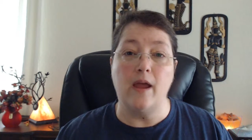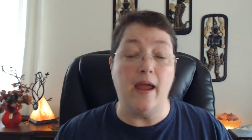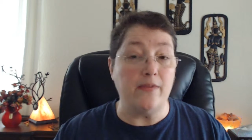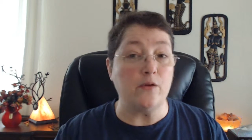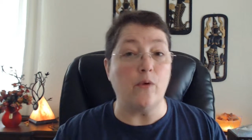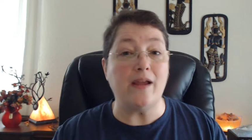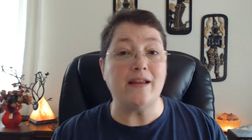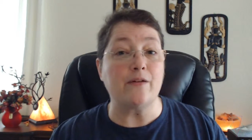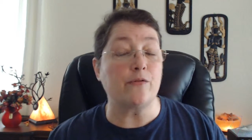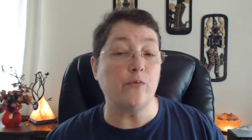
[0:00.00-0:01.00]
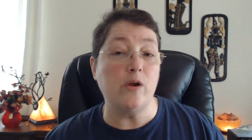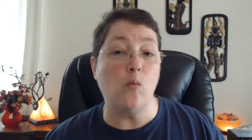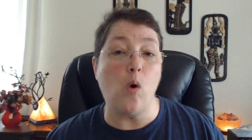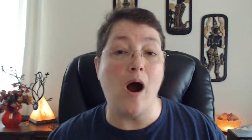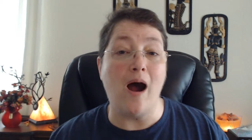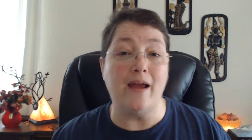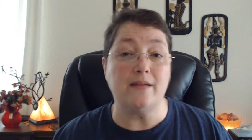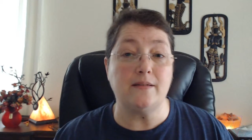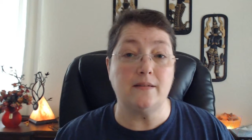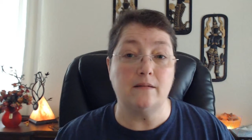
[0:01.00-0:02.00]
and then write down three
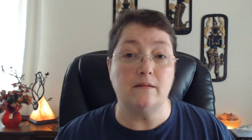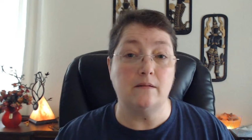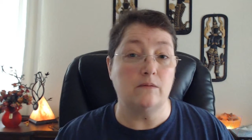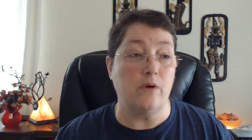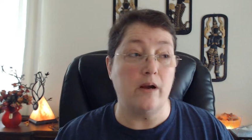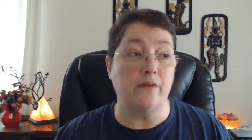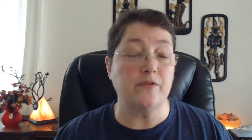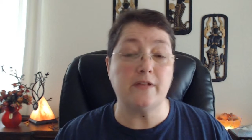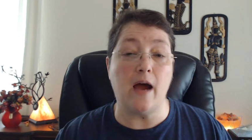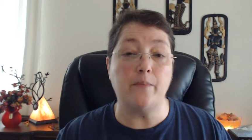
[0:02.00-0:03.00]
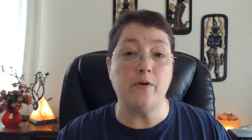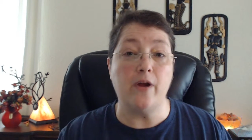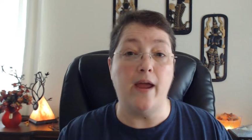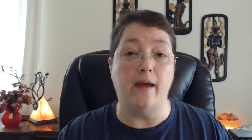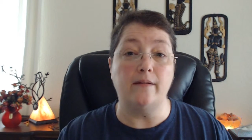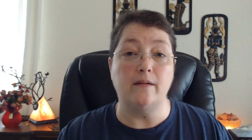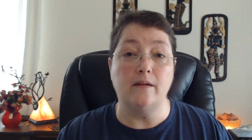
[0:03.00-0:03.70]
whys right off the top of your head